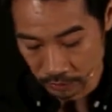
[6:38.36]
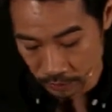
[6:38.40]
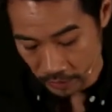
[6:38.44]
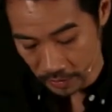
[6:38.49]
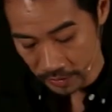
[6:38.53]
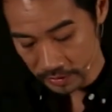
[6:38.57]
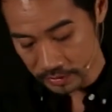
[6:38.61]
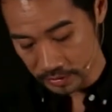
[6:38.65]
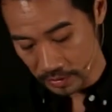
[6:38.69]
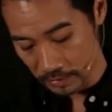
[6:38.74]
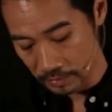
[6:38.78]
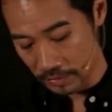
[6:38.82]
you
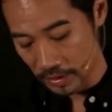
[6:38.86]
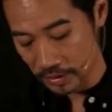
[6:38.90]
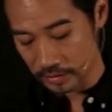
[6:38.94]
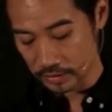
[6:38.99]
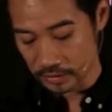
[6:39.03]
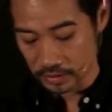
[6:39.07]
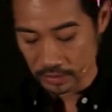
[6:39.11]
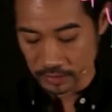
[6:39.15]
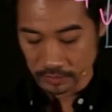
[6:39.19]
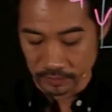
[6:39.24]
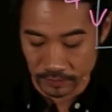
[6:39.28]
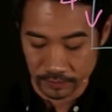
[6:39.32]
press the
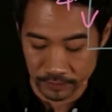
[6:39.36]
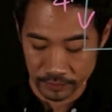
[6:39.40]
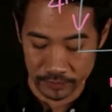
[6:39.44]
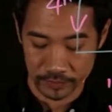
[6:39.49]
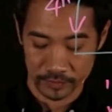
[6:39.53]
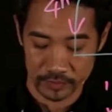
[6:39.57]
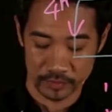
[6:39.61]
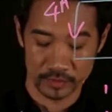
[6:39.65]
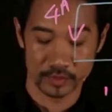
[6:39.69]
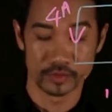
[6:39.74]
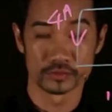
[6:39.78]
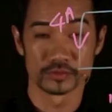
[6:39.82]
button,
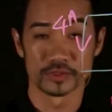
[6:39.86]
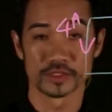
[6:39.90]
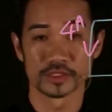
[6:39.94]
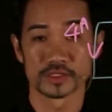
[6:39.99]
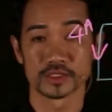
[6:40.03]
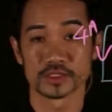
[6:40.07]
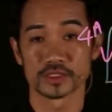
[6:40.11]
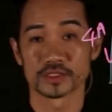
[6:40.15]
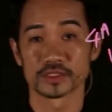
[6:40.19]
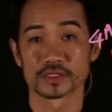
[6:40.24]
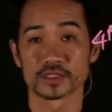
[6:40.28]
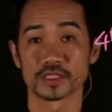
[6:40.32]
the
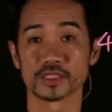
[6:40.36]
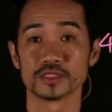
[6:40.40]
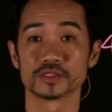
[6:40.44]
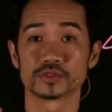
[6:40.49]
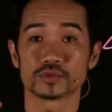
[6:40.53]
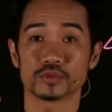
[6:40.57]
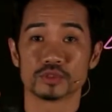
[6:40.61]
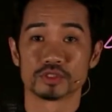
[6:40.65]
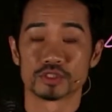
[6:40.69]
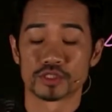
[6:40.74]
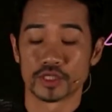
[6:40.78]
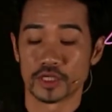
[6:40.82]

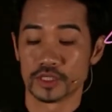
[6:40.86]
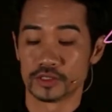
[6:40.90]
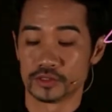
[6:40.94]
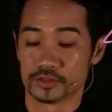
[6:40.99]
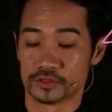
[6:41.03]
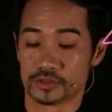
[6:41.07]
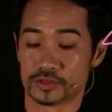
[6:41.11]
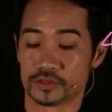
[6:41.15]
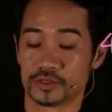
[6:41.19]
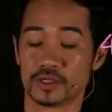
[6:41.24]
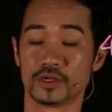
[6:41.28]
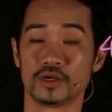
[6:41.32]
resistance will
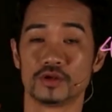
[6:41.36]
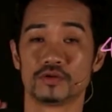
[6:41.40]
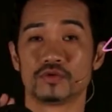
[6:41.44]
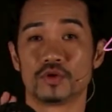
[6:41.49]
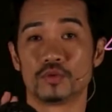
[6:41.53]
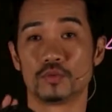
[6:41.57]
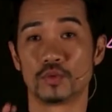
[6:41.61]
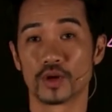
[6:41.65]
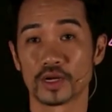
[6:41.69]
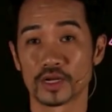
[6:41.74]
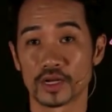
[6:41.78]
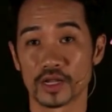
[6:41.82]
change
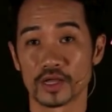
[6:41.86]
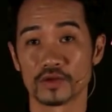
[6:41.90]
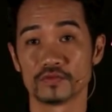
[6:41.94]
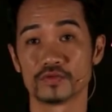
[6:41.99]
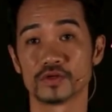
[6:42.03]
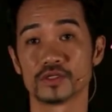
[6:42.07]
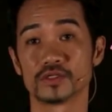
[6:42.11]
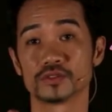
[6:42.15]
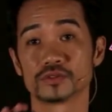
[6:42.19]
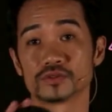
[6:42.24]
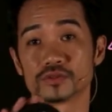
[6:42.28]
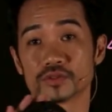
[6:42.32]
from one
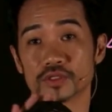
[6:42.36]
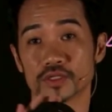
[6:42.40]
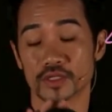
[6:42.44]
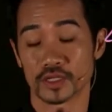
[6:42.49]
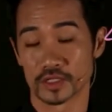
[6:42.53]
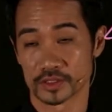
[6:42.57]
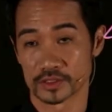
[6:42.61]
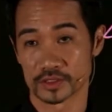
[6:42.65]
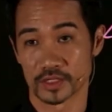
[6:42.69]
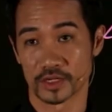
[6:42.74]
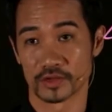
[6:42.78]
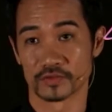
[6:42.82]
level to the
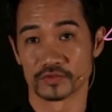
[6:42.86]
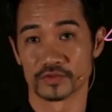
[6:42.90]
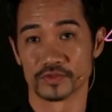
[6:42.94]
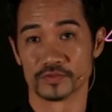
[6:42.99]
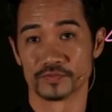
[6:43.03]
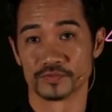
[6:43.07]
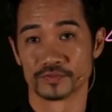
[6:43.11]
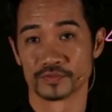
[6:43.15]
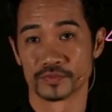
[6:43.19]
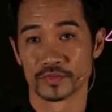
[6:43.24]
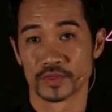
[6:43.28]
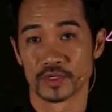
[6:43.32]
next level.
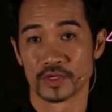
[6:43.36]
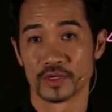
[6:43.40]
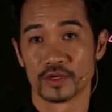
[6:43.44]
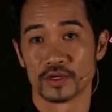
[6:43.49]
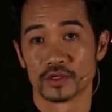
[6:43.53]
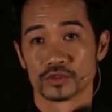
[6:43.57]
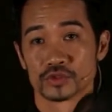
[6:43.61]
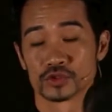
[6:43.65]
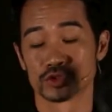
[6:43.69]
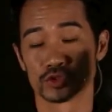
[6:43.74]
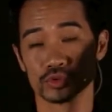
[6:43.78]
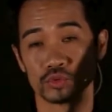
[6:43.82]

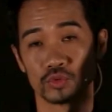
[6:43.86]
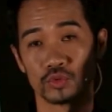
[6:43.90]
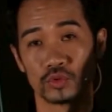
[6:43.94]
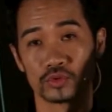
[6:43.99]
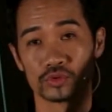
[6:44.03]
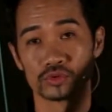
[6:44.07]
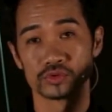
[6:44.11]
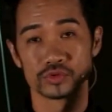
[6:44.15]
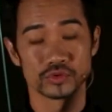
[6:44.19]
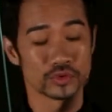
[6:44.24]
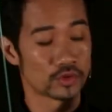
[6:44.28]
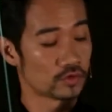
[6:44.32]

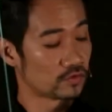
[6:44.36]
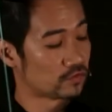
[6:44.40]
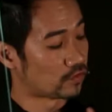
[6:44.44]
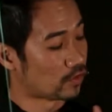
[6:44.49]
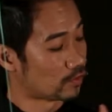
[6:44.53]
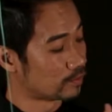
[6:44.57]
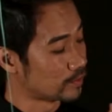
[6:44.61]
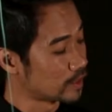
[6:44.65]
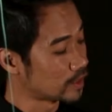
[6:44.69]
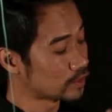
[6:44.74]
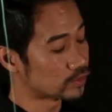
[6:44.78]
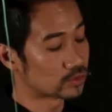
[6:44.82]
So
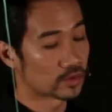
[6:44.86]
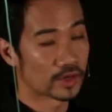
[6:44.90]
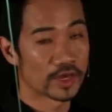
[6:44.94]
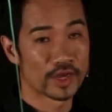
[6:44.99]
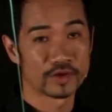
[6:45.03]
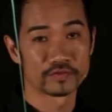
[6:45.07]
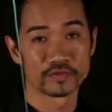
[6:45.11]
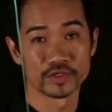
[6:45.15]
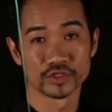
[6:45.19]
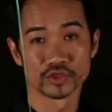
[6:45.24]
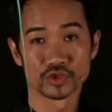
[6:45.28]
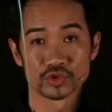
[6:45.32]
for me to
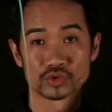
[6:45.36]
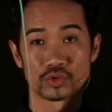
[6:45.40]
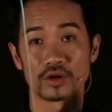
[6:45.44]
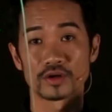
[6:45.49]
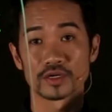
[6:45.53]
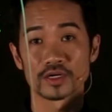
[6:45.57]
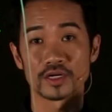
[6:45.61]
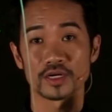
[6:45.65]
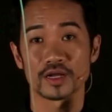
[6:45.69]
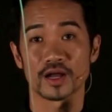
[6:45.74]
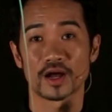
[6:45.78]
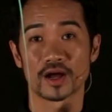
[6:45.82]
have a
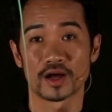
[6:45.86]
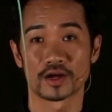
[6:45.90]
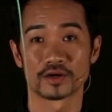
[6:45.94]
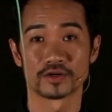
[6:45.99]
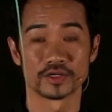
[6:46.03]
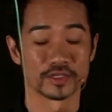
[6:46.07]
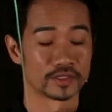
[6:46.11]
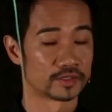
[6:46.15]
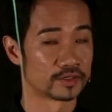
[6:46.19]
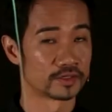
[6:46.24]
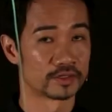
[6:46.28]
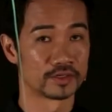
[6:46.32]
stronger
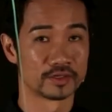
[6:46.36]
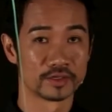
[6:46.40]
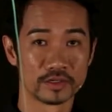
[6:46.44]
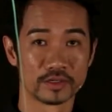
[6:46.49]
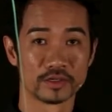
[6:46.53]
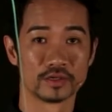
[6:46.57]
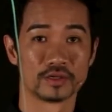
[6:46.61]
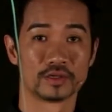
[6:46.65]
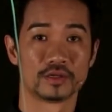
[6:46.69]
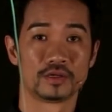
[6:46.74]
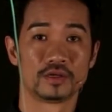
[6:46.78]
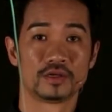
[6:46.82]
current,
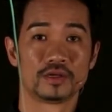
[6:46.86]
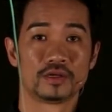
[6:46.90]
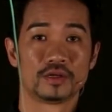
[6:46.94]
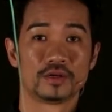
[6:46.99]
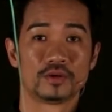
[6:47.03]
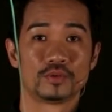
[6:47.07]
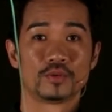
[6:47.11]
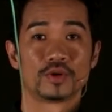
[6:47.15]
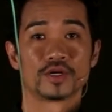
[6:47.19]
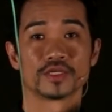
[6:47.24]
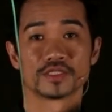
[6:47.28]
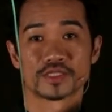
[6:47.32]

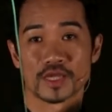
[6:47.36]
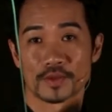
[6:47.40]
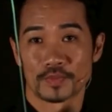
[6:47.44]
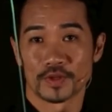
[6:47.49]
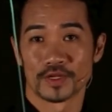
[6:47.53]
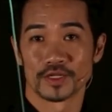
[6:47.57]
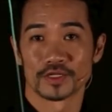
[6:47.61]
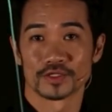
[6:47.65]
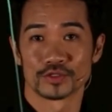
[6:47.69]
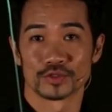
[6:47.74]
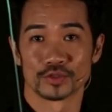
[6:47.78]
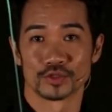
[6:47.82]
what is
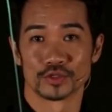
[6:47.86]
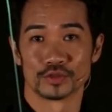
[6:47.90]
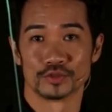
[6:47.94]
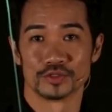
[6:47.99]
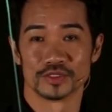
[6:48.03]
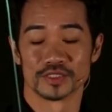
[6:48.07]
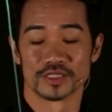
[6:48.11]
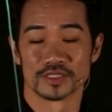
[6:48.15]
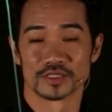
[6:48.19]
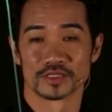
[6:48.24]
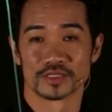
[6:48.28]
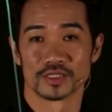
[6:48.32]
happening to the
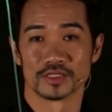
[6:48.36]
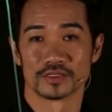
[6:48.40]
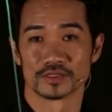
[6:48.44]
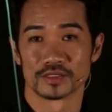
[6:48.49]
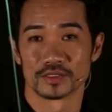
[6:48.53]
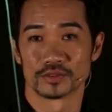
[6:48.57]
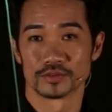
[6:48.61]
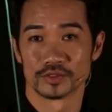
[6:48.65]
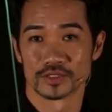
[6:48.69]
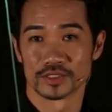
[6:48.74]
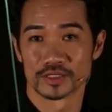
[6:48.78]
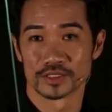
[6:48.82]
resistance?
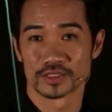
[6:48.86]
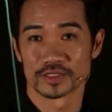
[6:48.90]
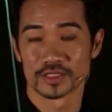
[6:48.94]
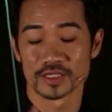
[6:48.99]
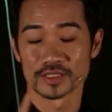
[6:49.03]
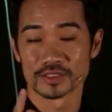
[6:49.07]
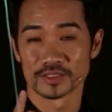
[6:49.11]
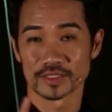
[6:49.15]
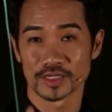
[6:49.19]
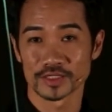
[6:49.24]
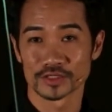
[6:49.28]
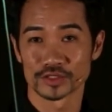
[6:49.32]
The
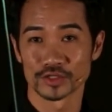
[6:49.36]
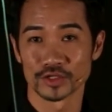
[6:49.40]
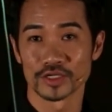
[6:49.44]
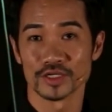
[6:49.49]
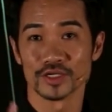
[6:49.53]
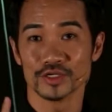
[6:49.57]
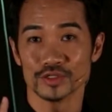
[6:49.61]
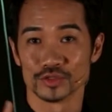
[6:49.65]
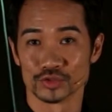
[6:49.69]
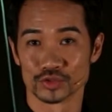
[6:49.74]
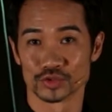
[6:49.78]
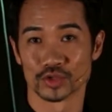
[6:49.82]
resistance is
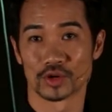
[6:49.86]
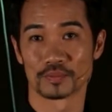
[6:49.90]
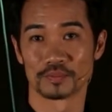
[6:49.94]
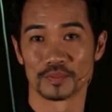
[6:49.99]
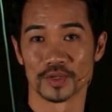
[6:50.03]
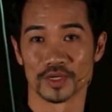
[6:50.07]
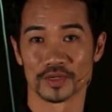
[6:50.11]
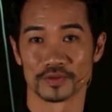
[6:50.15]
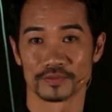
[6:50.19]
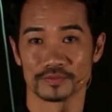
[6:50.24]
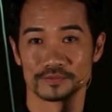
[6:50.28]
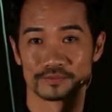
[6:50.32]
actually
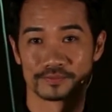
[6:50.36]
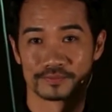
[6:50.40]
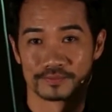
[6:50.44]
dropping.